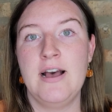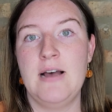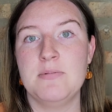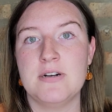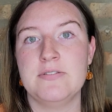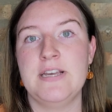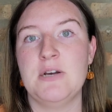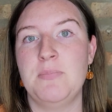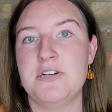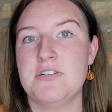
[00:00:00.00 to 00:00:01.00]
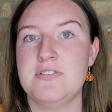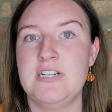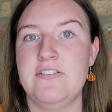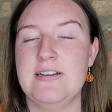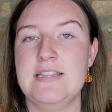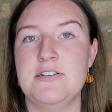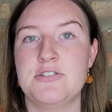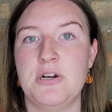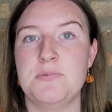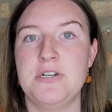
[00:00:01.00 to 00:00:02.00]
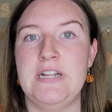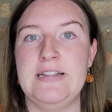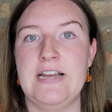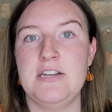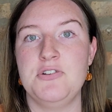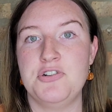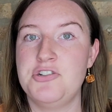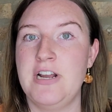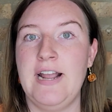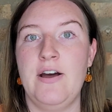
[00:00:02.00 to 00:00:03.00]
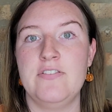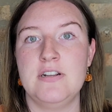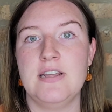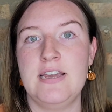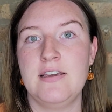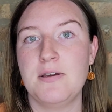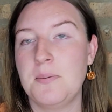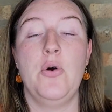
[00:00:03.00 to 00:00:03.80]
I'm going to link a bunch of stuff in the description that you should check out if you'd like.